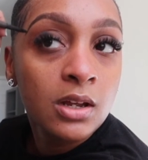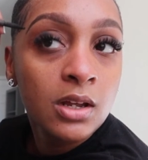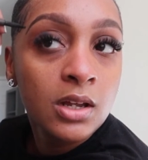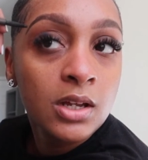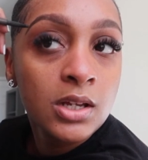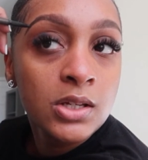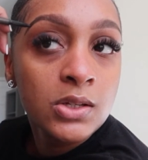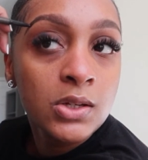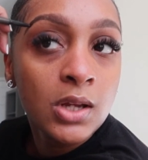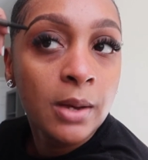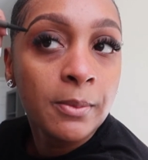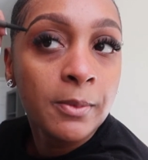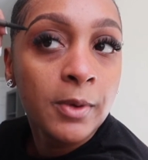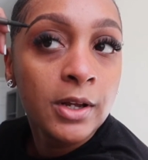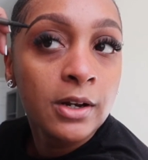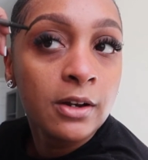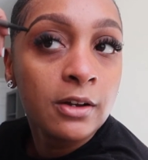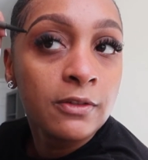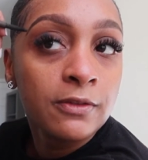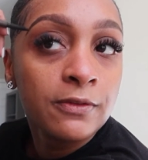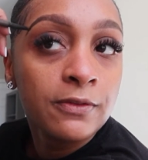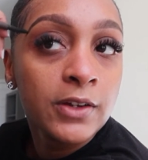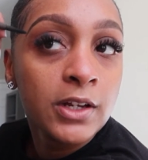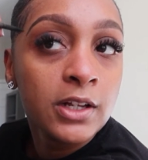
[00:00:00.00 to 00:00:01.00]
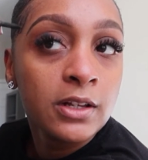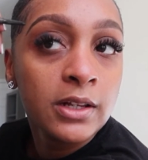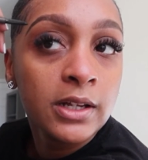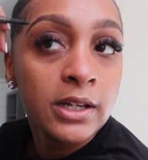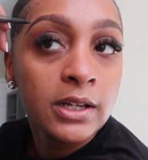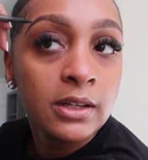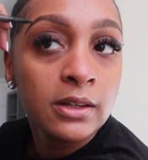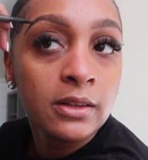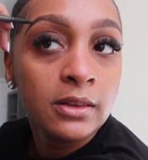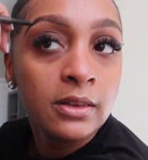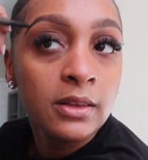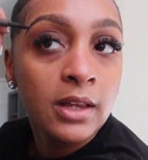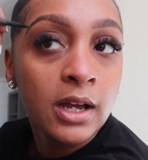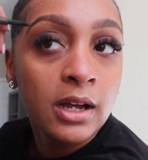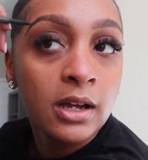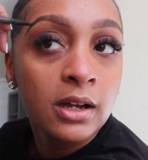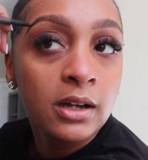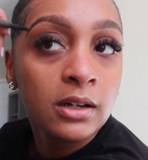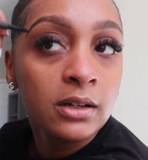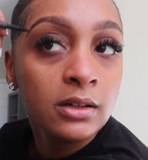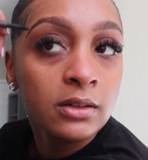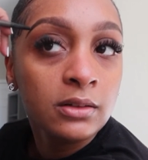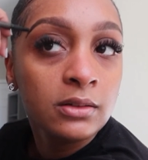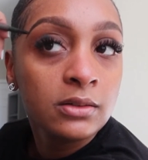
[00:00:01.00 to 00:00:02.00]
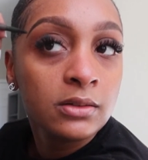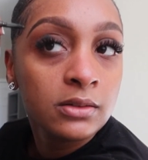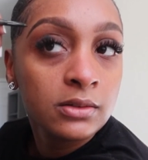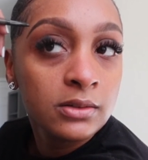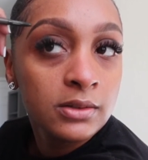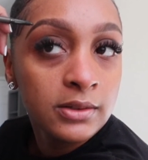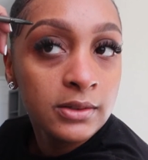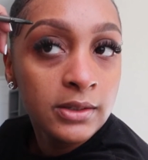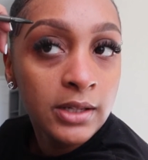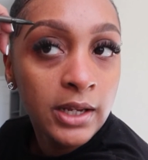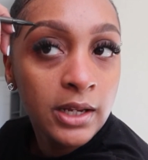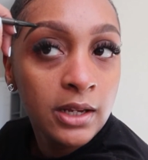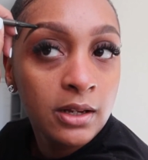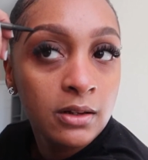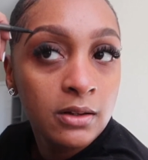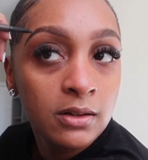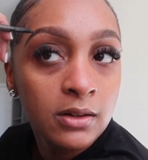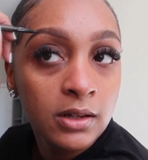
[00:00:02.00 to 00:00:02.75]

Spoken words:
So I'm gonna fill in that tail